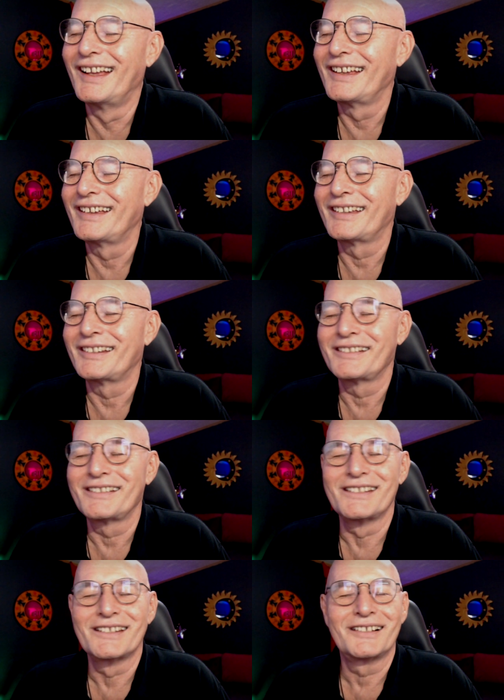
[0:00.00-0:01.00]

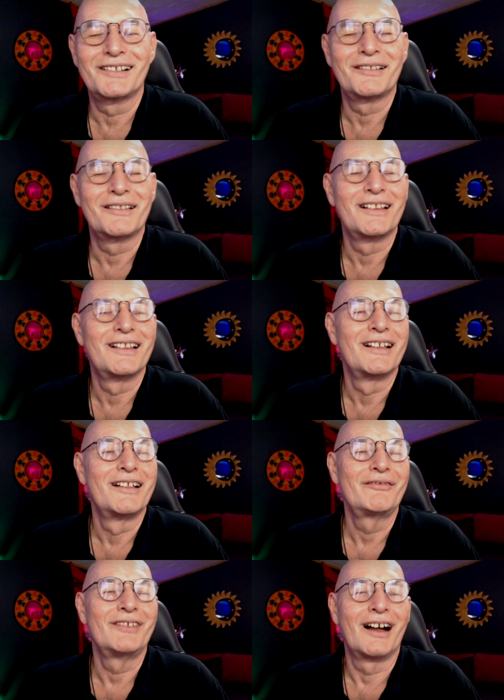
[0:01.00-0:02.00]
And uh,
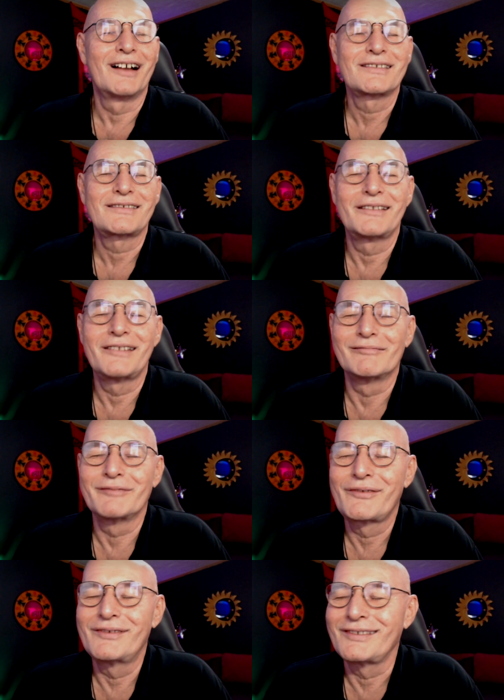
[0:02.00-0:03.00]
we ask that
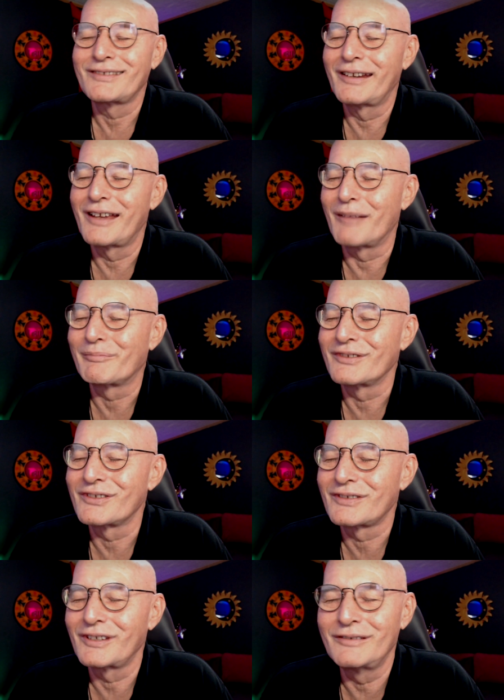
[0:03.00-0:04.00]
everything that
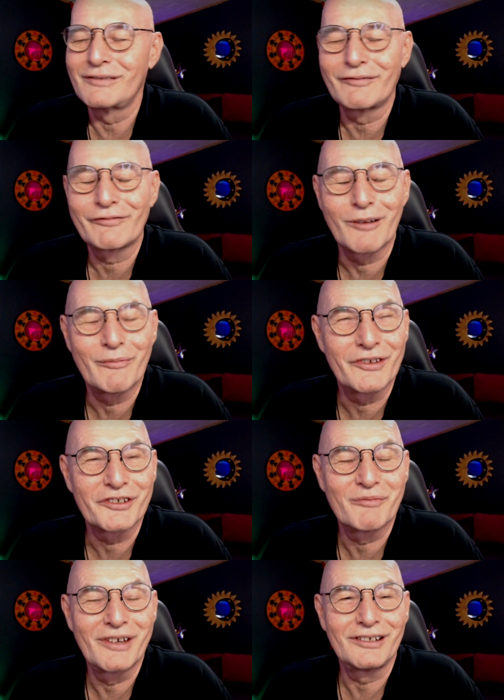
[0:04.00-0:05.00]
happens in and from
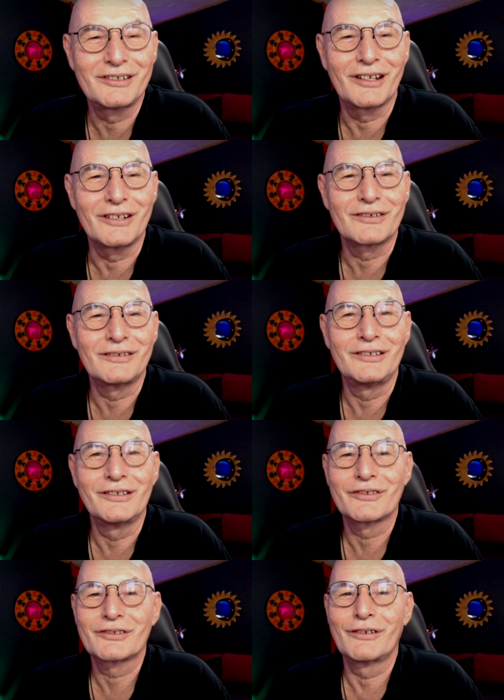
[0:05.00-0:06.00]
this meditation
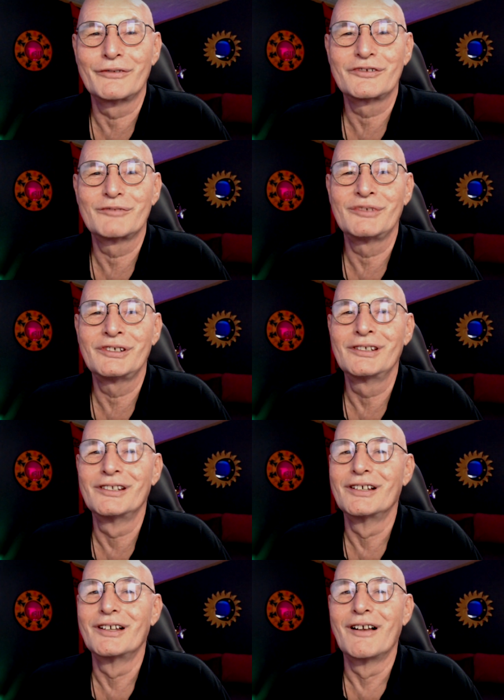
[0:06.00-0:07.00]
here is going to be
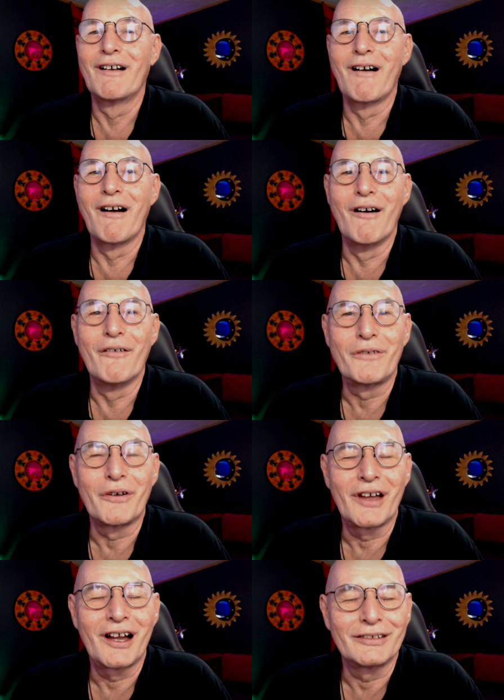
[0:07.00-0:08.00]
for
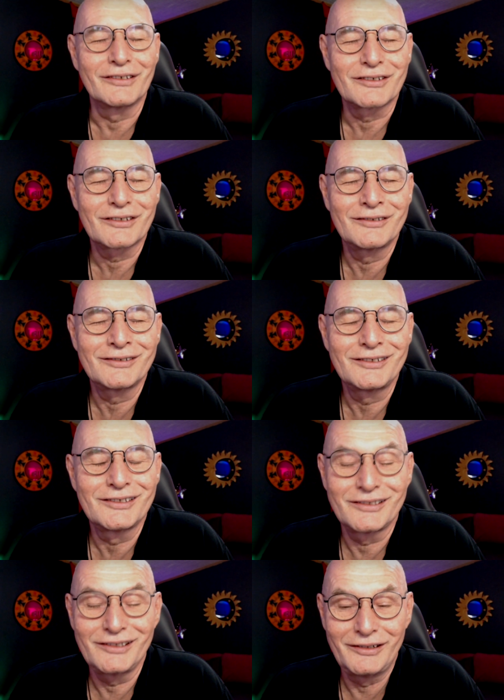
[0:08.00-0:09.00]
the highest good
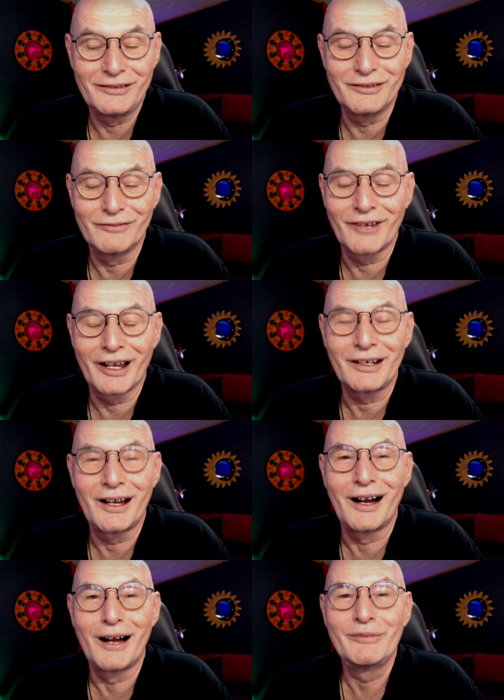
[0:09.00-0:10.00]
in divine
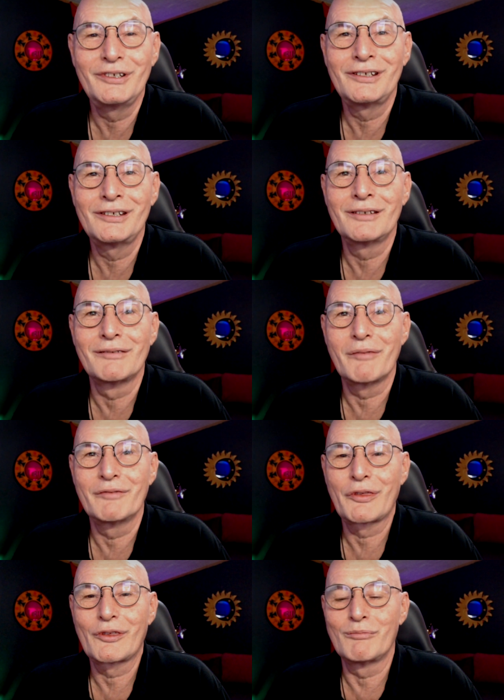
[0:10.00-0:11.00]
harmony
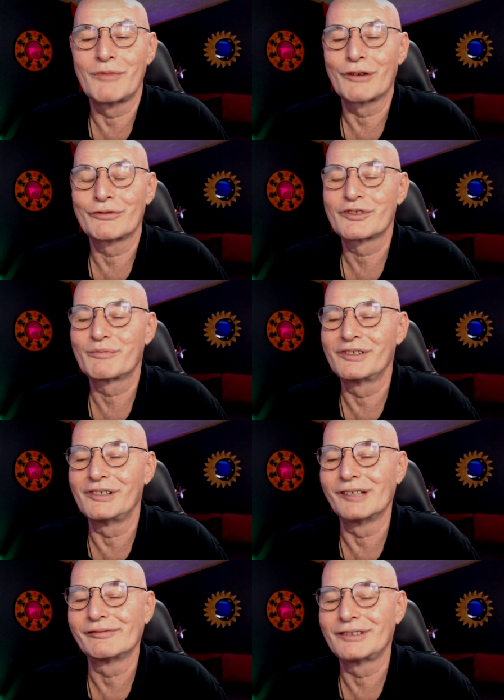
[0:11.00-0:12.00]
with the most
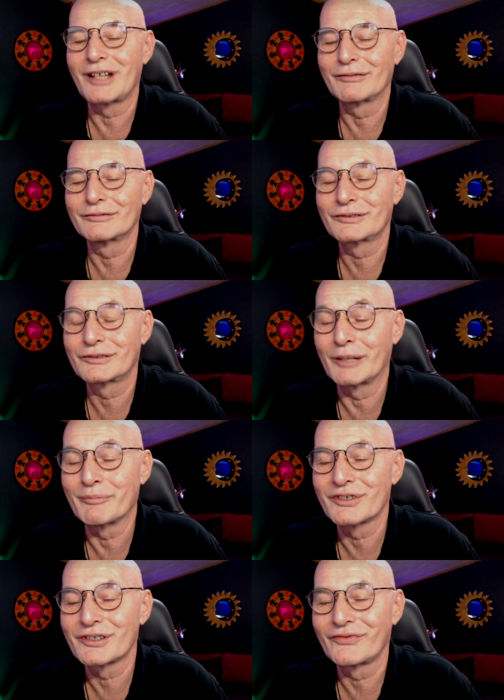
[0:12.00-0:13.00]
benevolent
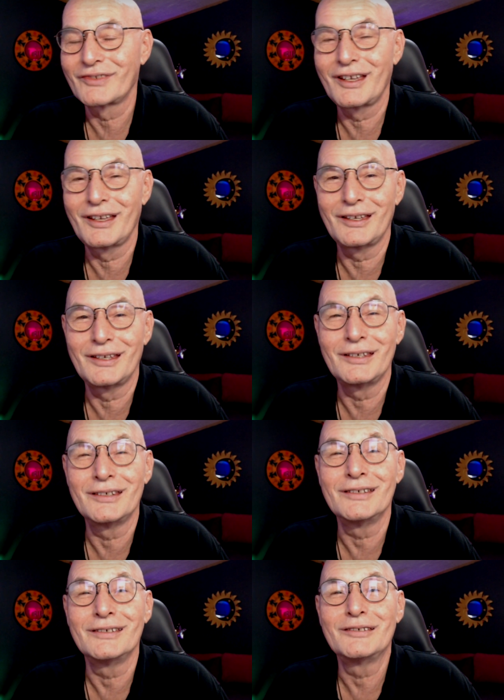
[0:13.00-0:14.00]
outcomes.
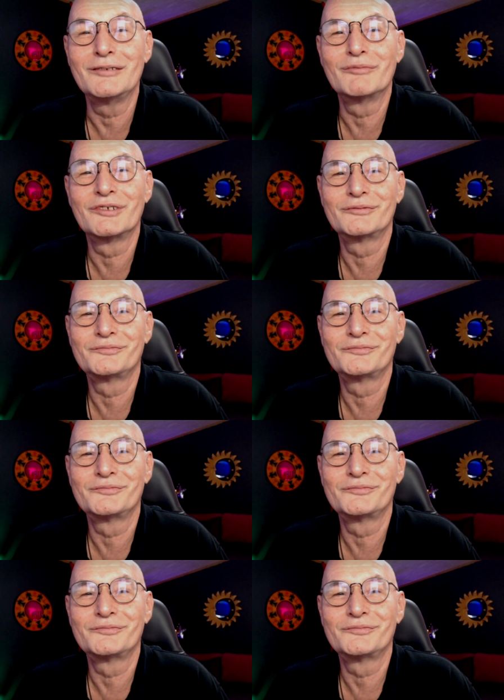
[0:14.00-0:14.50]
Amen.